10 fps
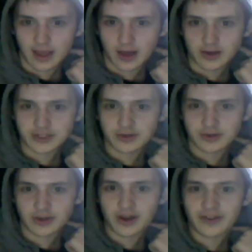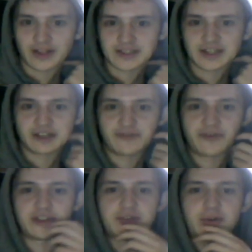Oh, that's actually a
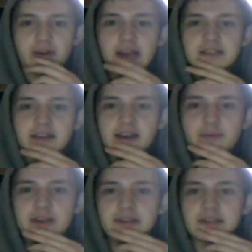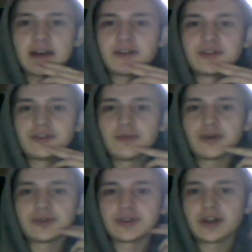funny story. Lenny P says, how did you do the
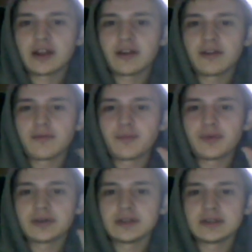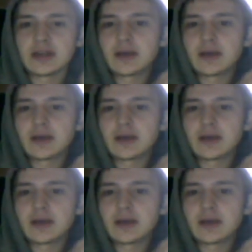motion track in Prizzy's